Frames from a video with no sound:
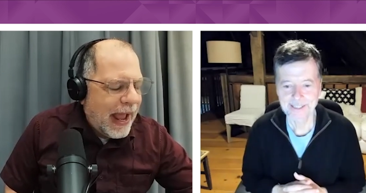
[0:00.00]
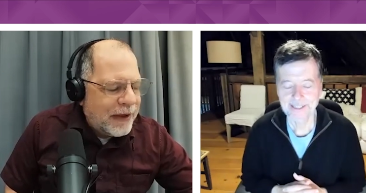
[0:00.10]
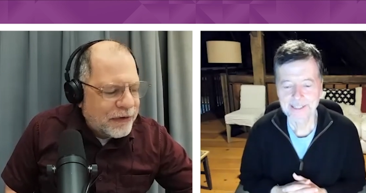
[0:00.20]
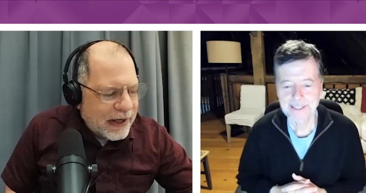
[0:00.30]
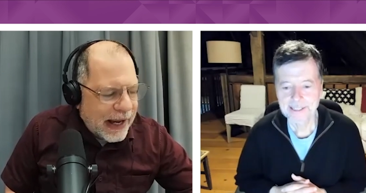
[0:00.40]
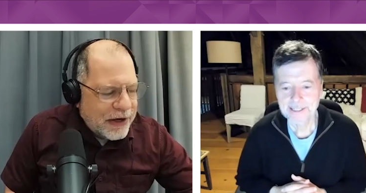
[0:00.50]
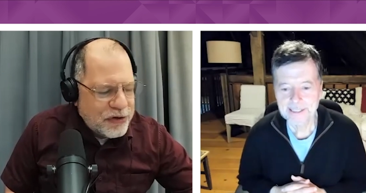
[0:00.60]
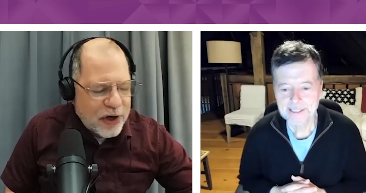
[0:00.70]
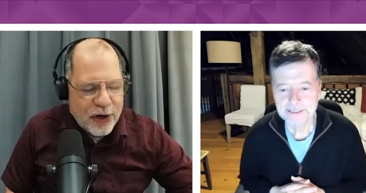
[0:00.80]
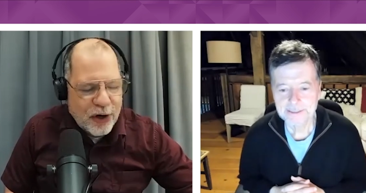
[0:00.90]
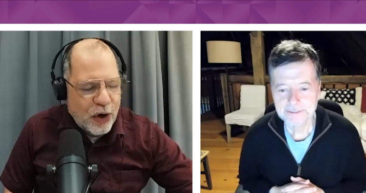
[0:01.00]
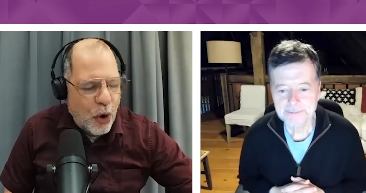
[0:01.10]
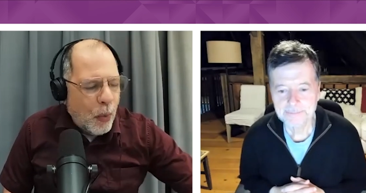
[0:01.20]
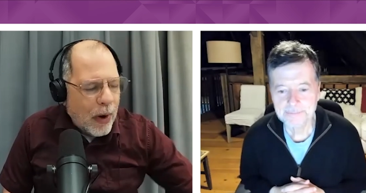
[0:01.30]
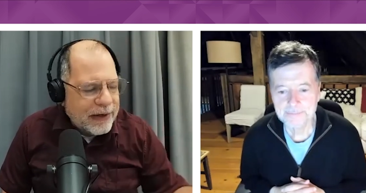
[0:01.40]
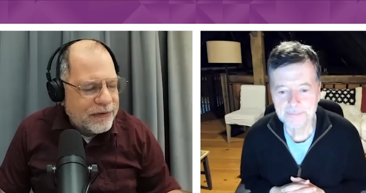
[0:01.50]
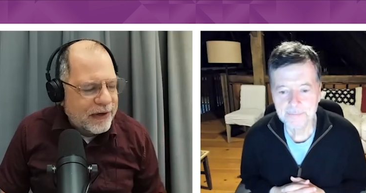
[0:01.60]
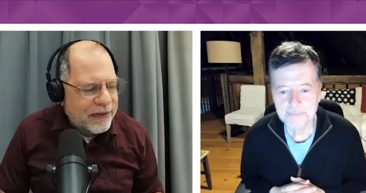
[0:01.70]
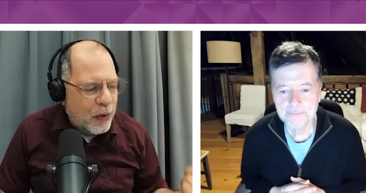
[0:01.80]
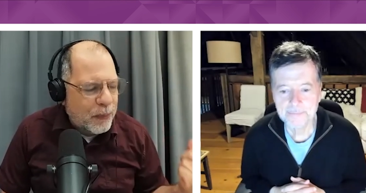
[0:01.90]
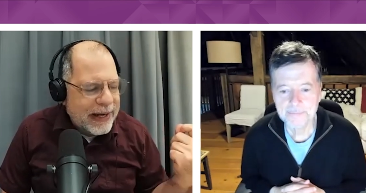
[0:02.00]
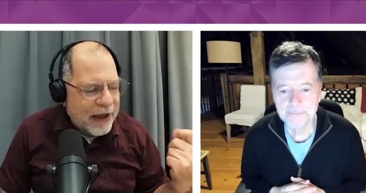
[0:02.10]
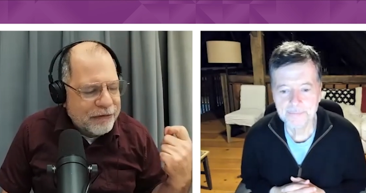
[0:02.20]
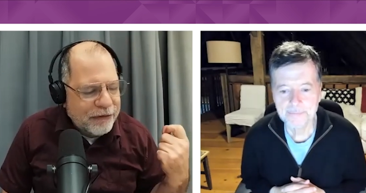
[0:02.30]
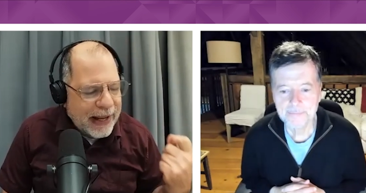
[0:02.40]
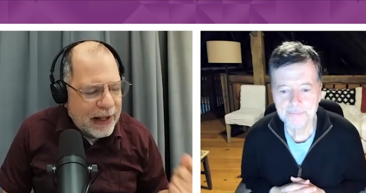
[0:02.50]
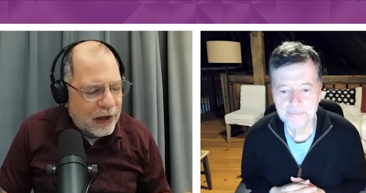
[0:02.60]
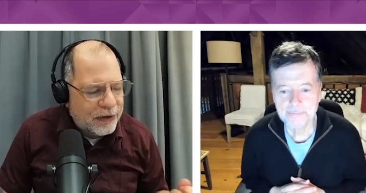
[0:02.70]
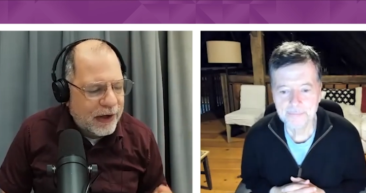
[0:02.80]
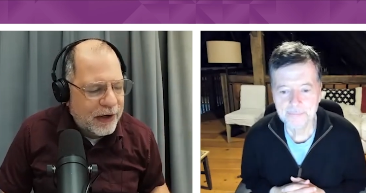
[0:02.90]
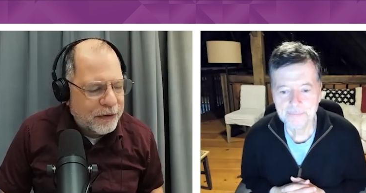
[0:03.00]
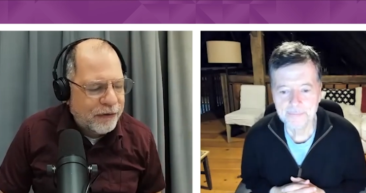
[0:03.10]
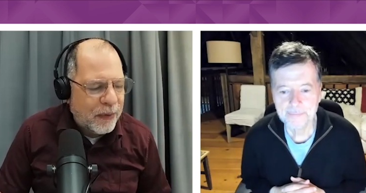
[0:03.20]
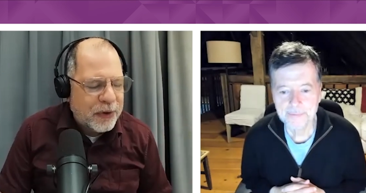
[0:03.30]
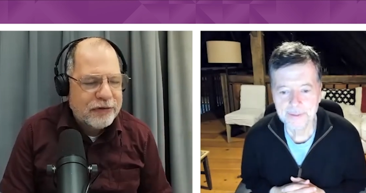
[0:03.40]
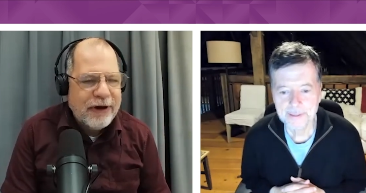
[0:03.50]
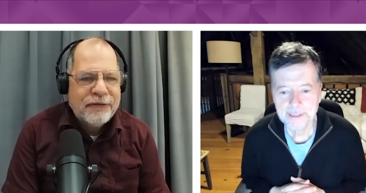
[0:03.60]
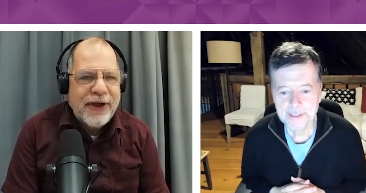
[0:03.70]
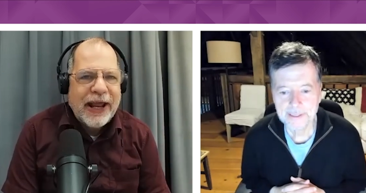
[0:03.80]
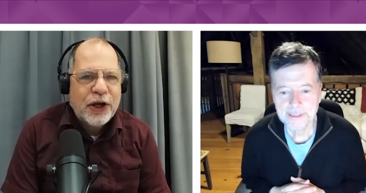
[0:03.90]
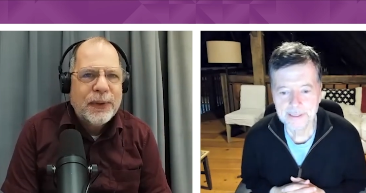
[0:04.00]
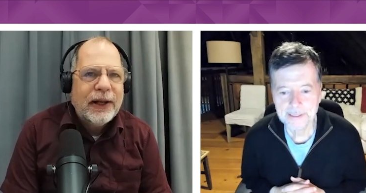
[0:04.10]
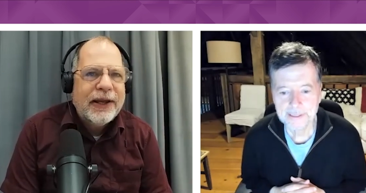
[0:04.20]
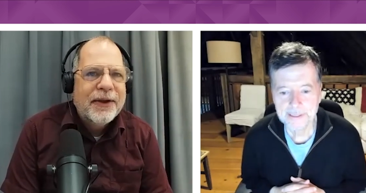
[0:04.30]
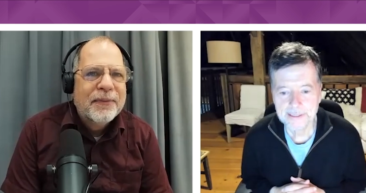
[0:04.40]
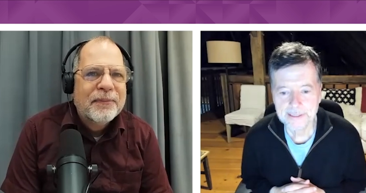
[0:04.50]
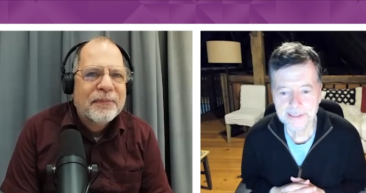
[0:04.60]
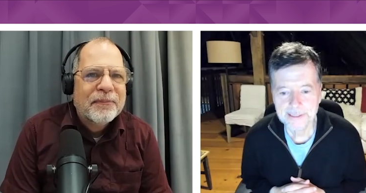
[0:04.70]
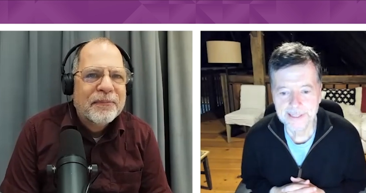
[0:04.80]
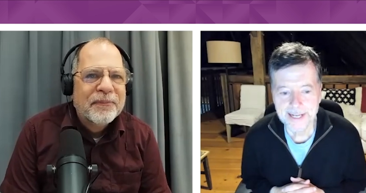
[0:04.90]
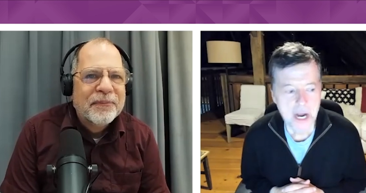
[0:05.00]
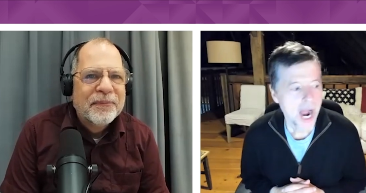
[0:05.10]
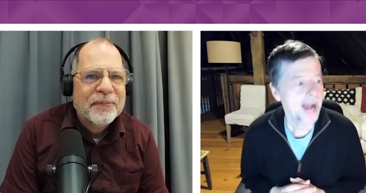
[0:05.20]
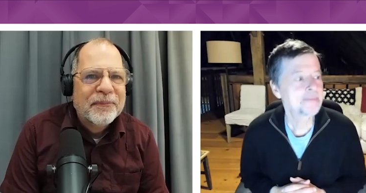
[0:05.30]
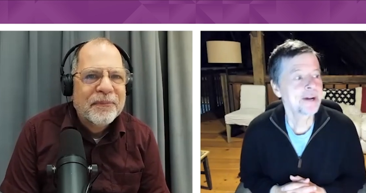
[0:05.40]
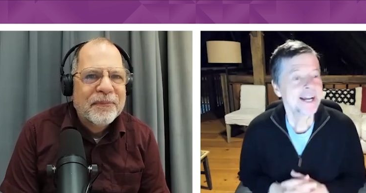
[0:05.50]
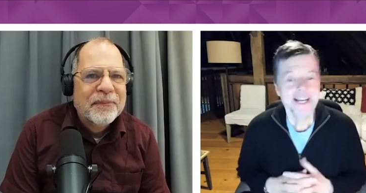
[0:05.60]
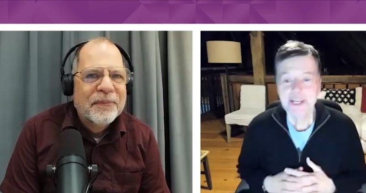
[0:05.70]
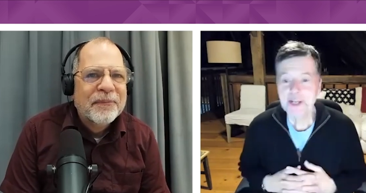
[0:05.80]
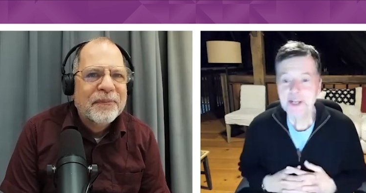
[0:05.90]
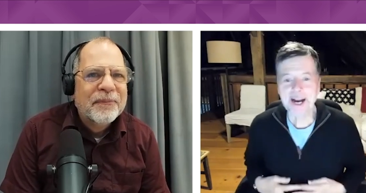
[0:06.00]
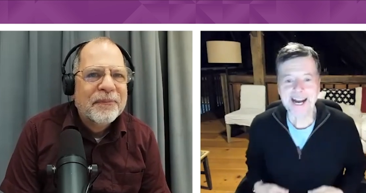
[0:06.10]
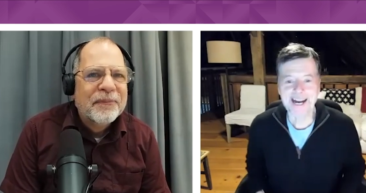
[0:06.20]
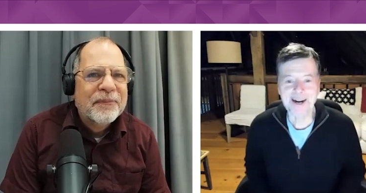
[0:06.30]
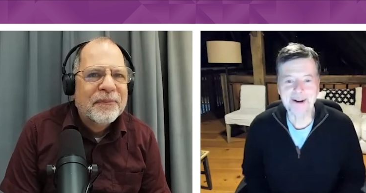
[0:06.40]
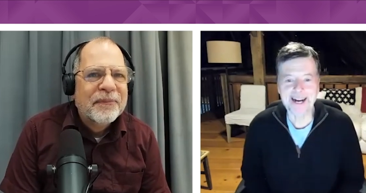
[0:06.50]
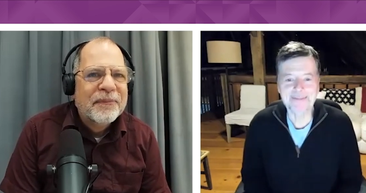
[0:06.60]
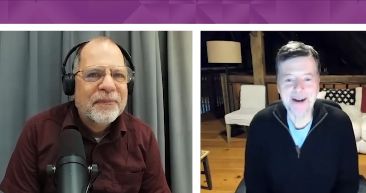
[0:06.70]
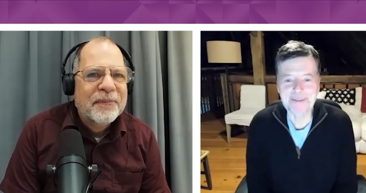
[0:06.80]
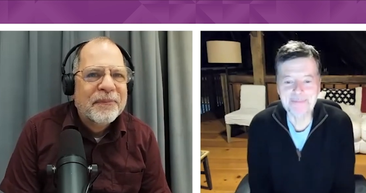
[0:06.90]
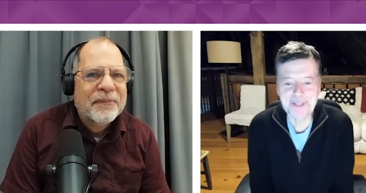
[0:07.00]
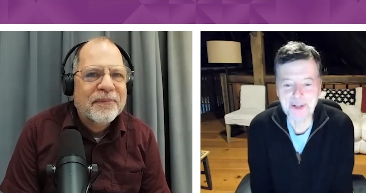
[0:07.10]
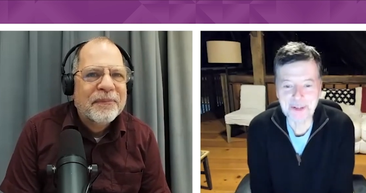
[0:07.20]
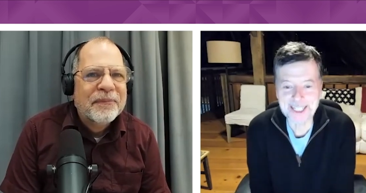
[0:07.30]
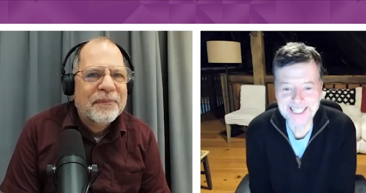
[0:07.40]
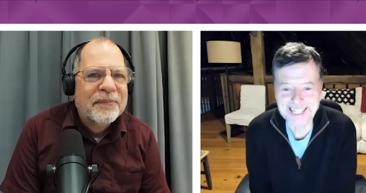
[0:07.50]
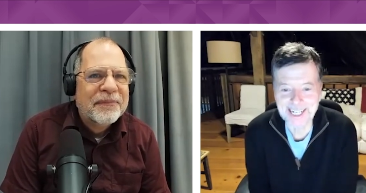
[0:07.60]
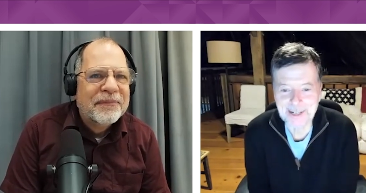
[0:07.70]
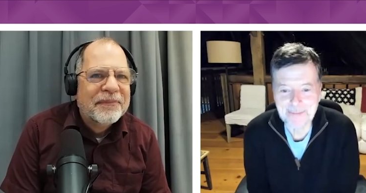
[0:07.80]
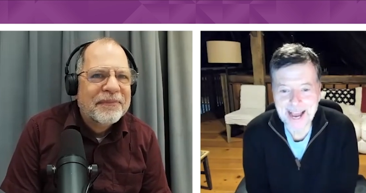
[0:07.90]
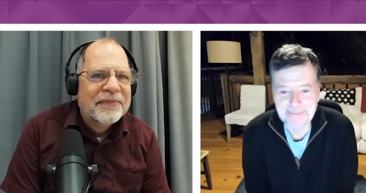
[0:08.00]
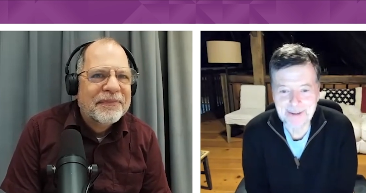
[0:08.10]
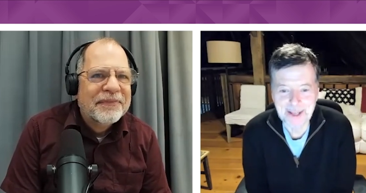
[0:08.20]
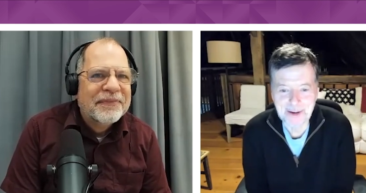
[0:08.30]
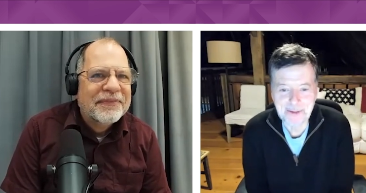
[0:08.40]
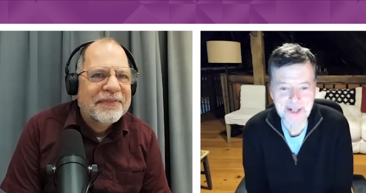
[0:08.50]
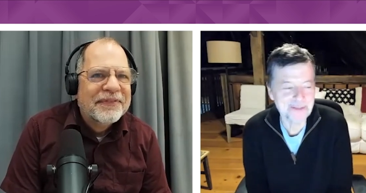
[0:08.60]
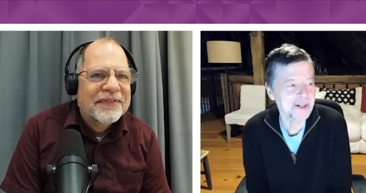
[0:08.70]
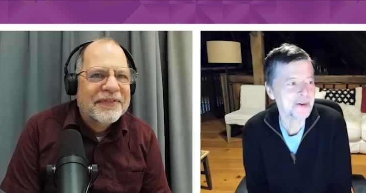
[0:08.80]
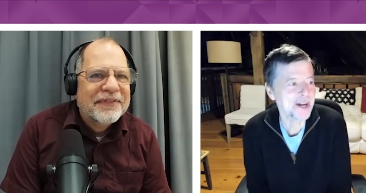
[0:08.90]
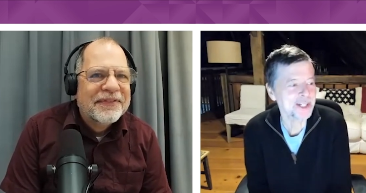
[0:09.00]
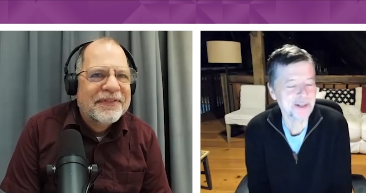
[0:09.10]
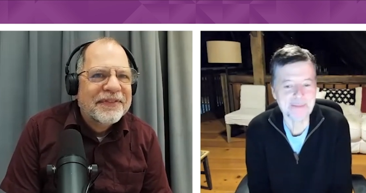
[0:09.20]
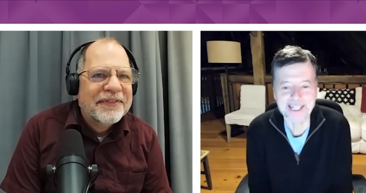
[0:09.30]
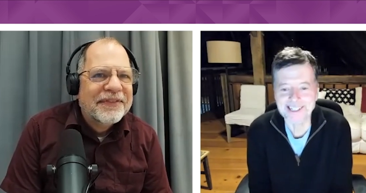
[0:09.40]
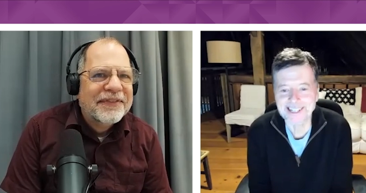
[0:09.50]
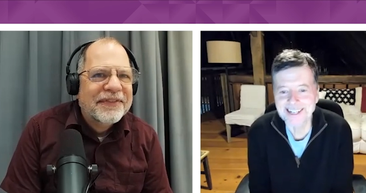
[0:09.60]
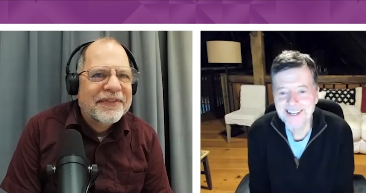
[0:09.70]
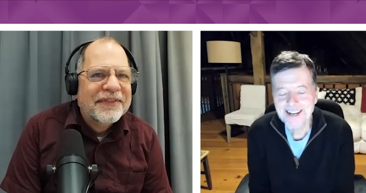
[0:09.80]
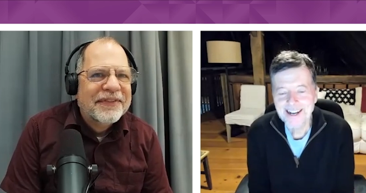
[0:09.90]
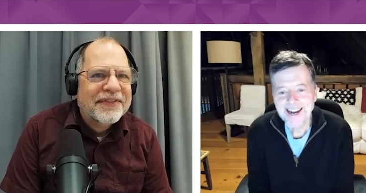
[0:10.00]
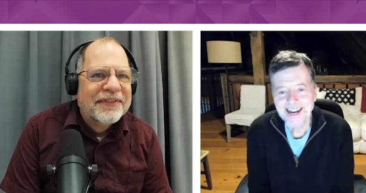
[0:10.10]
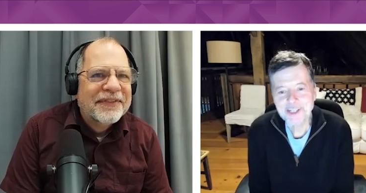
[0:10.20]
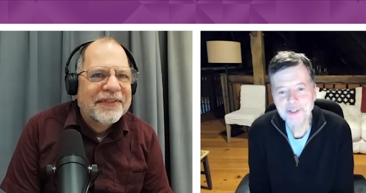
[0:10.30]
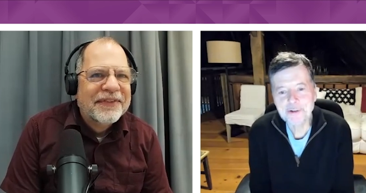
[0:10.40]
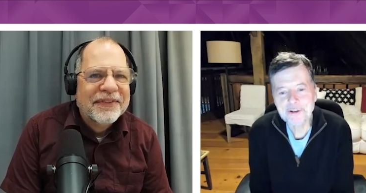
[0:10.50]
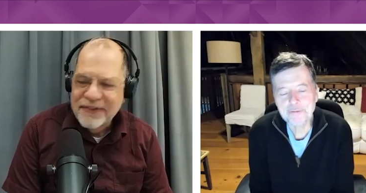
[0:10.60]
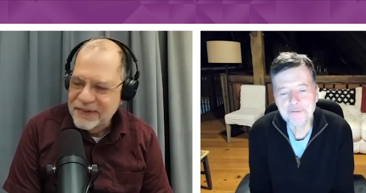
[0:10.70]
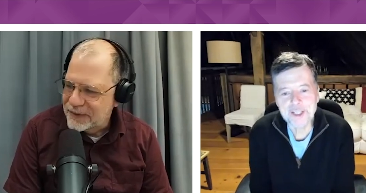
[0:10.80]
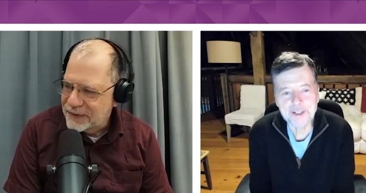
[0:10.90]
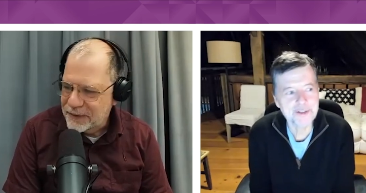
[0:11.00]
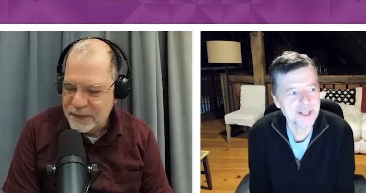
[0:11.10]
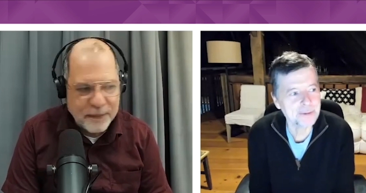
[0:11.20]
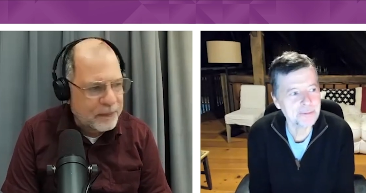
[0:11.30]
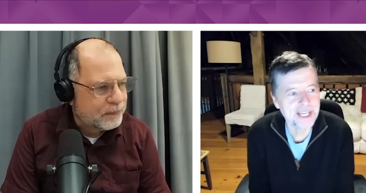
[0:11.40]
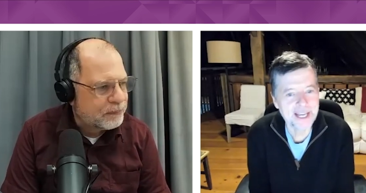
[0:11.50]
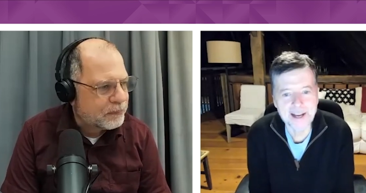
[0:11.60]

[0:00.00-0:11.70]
Speaker 1: As a nation, what is it that we have failed to photograph adequately?
Speaker 2: I'm totally taken aback by that wonderful question because I sort of feel that we